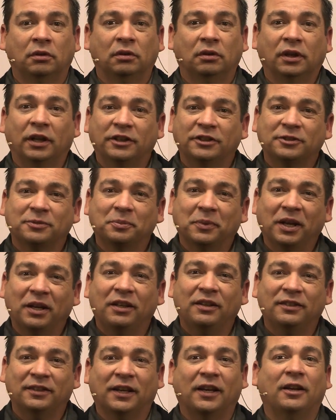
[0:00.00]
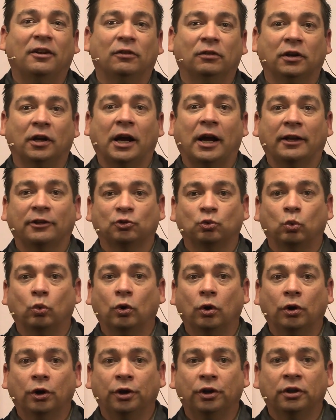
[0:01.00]
Let's meditate on God's
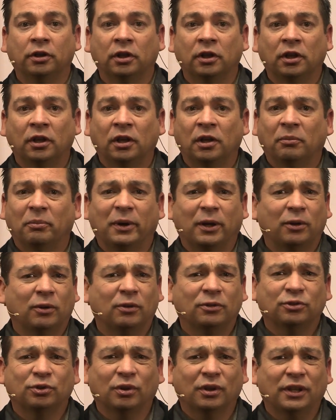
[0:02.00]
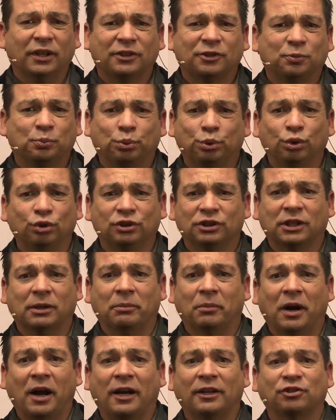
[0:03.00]
word, but also let's put
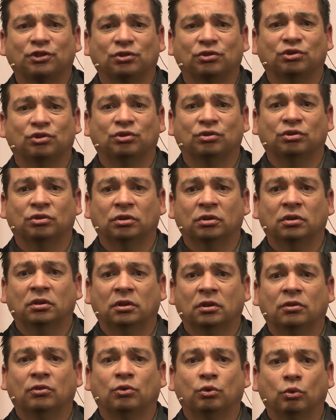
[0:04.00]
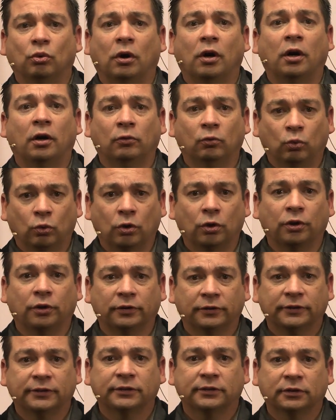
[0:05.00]
some actions to our
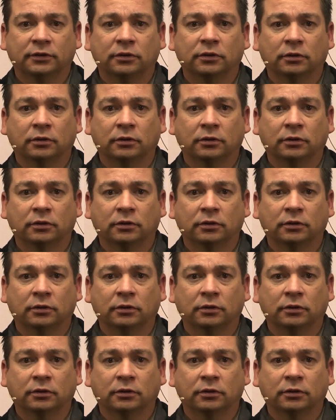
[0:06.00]
words.